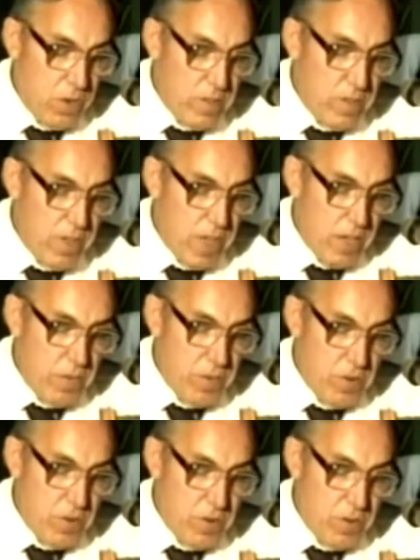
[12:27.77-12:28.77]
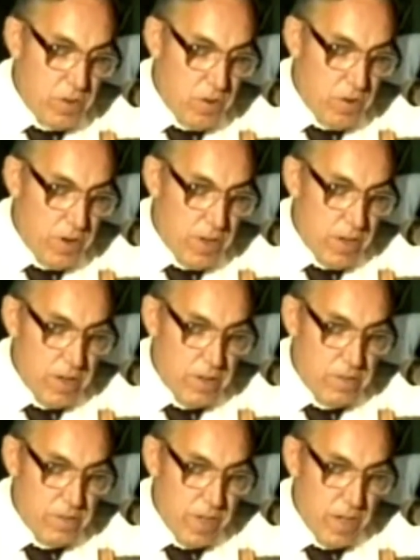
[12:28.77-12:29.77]
When the
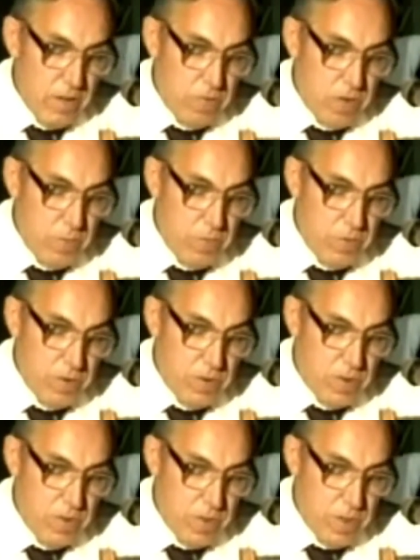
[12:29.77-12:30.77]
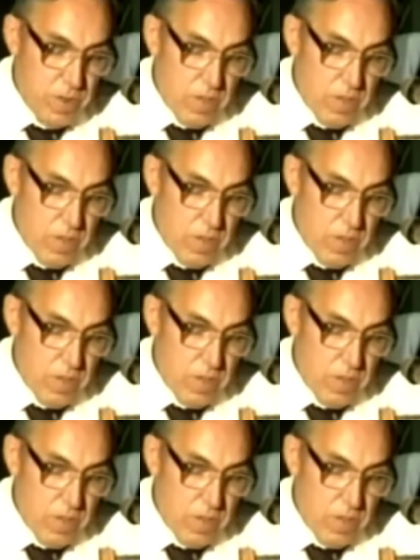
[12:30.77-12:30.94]
amniochorionic sac ruptures,